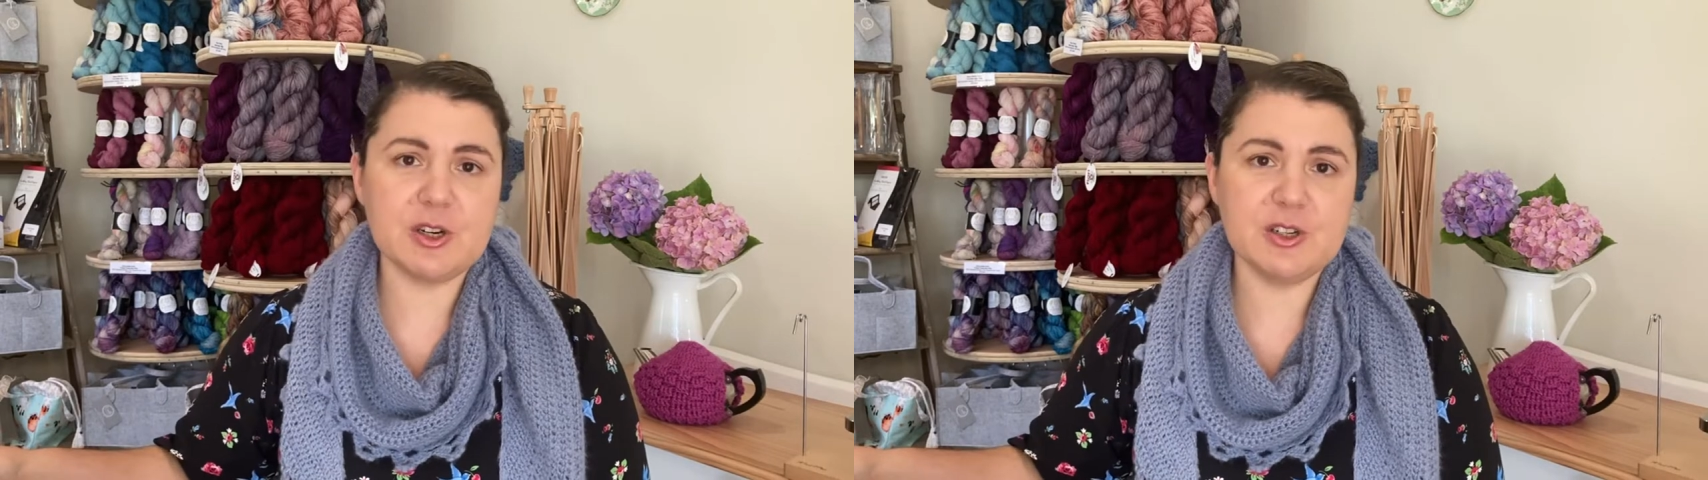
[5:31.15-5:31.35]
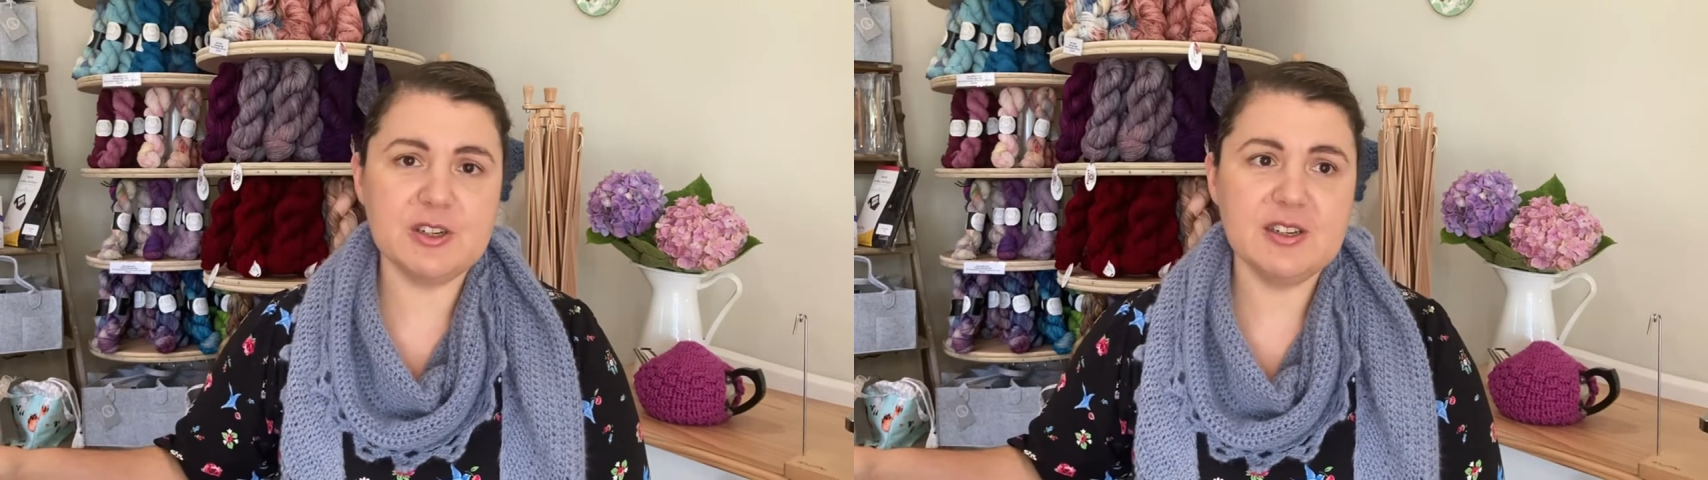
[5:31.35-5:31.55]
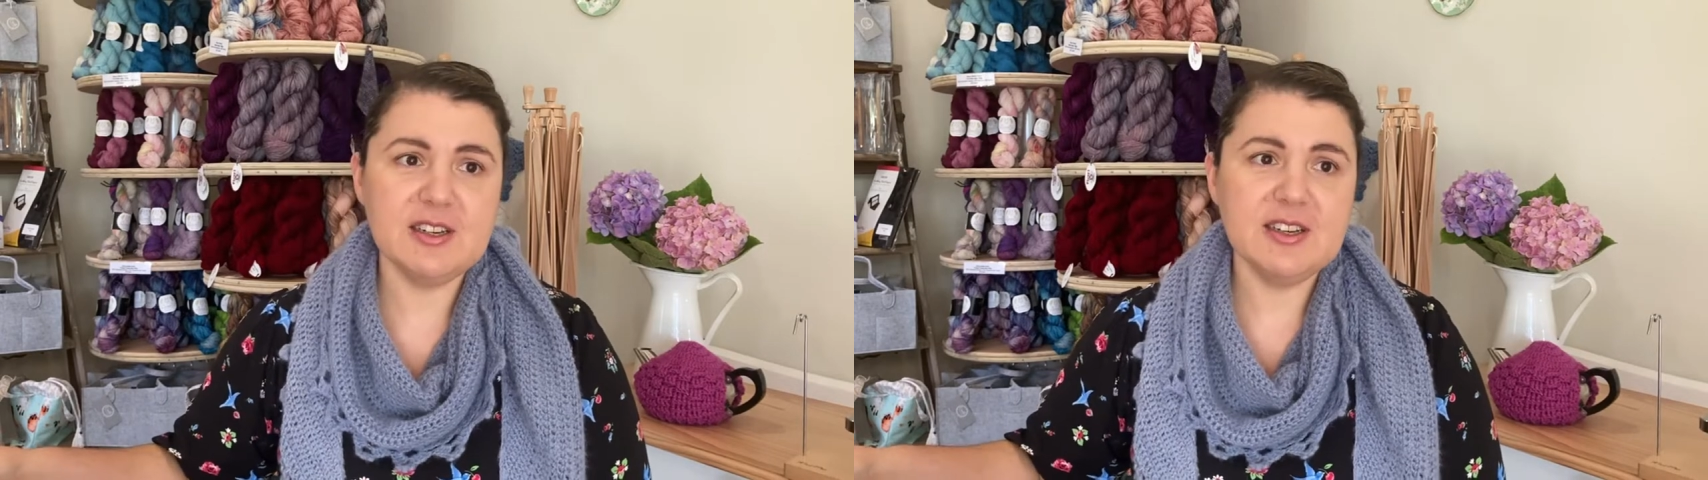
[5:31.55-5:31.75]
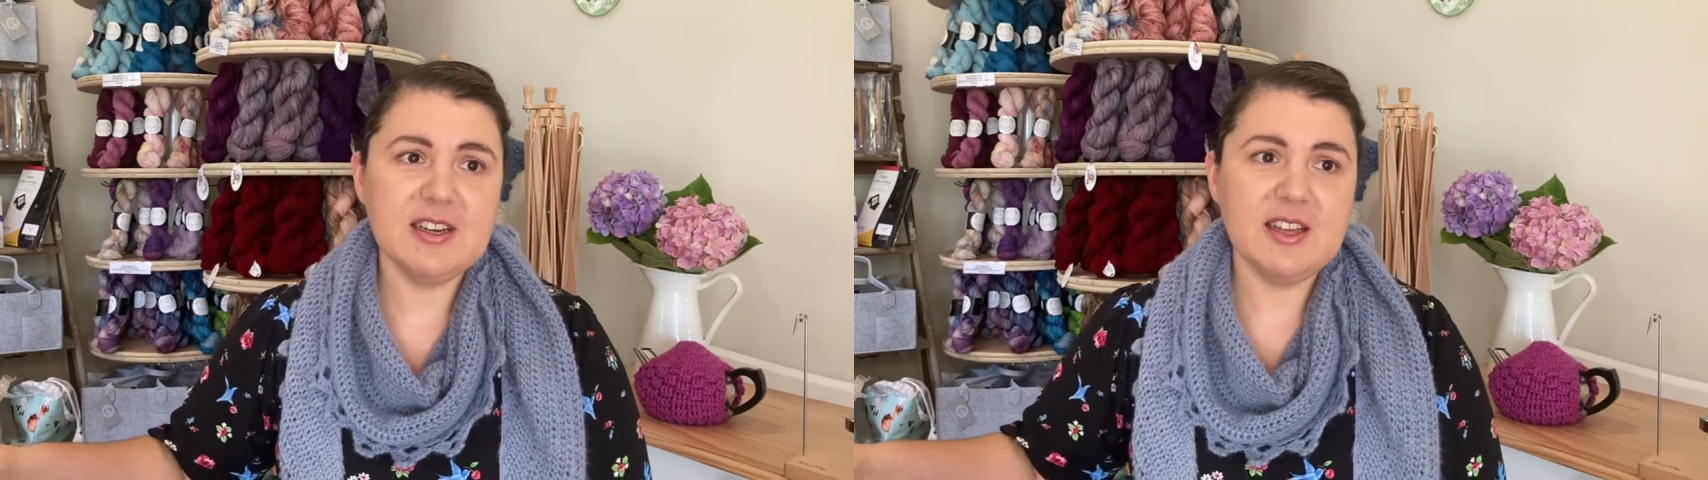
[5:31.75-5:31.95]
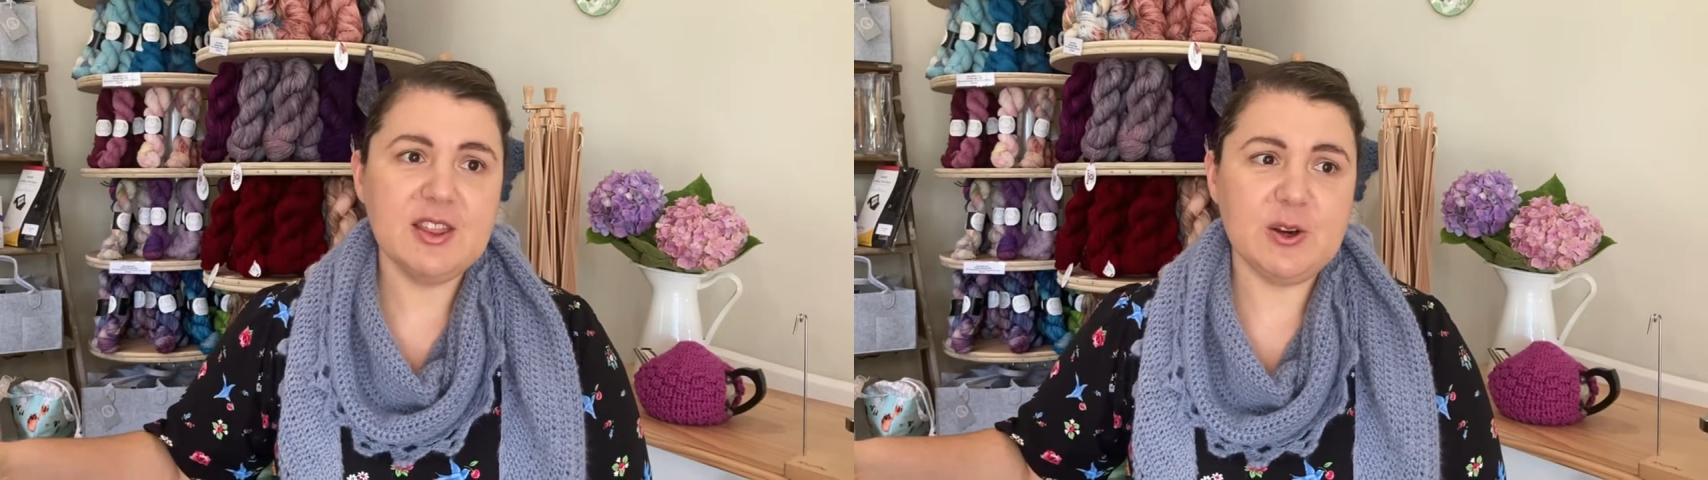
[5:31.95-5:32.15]
on
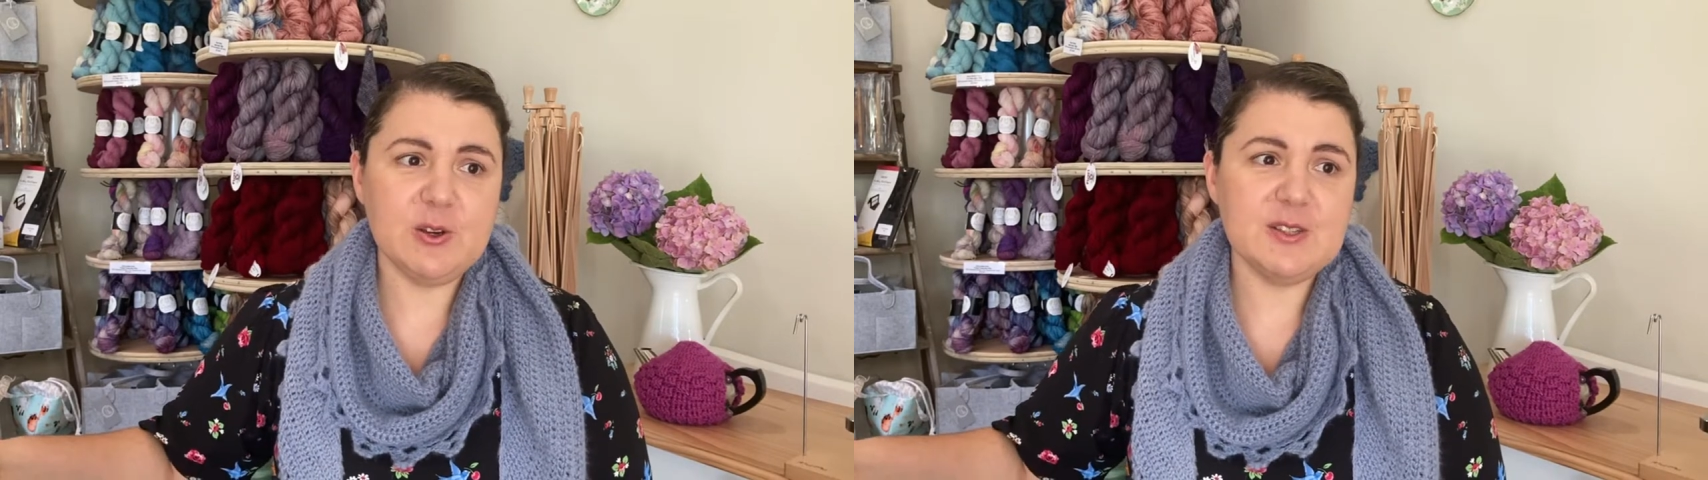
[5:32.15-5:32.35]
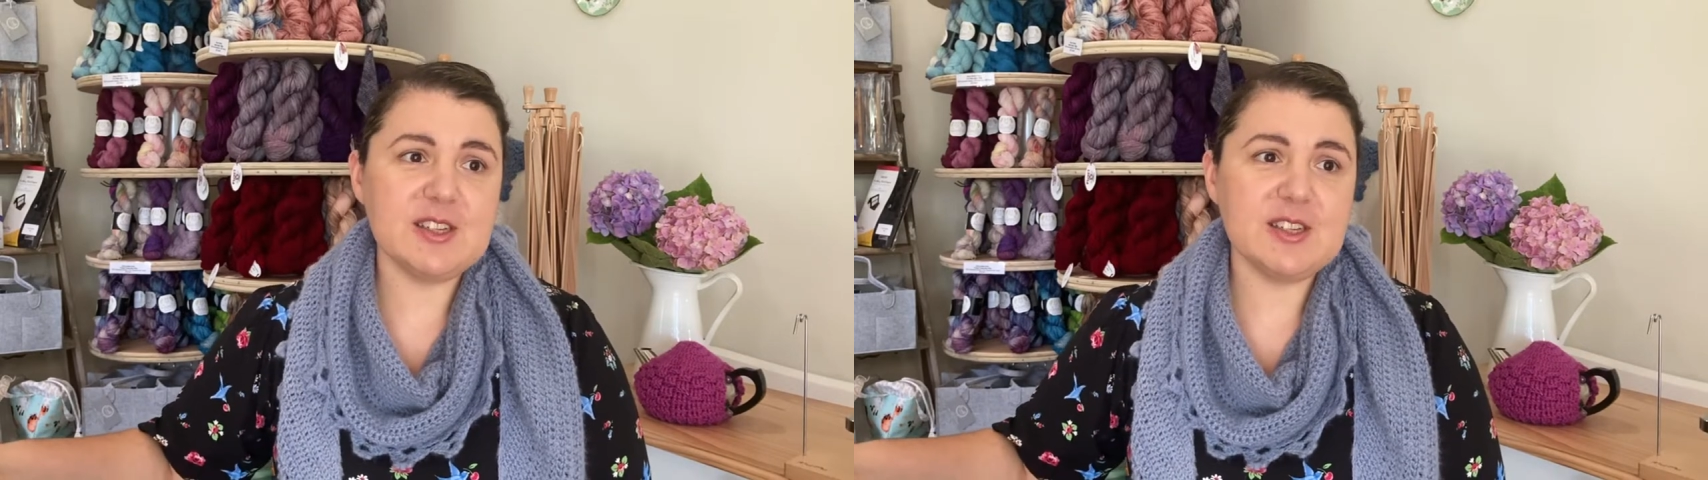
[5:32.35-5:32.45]
those.